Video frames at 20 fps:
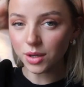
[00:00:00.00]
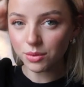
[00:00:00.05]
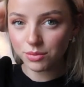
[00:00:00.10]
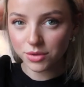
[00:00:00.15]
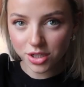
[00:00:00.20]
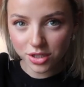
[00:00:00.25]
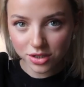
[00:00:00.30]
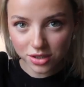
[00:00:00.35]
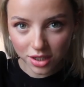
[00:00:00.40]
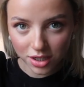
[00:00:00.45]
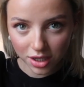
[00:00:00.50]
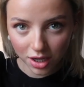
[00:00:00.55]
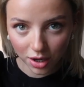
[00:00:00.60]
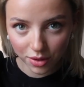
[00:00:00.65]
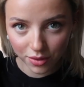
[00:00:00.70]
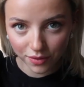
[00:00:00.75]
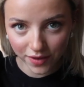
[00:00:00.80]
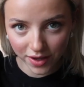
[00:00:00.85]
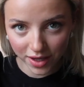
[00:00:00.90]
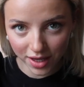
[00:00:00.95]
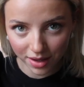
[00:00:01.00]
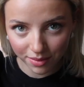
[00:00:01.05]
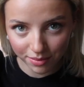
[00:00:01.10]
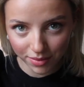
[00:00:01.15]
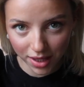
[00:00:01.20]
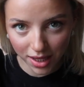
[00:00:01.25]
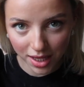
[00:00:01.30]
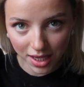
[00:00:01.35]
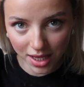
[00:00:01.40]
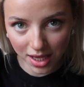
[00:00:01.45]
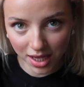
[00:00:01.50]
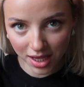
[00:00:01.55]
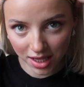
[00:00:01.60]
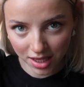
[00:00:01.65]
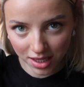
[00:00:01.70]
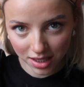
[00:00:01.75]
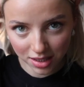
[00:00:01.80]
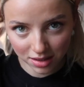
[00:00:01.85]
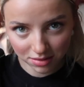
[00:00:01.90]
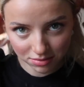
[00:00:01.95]
we're just gonna go over it. And my
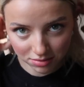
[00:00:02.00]
hair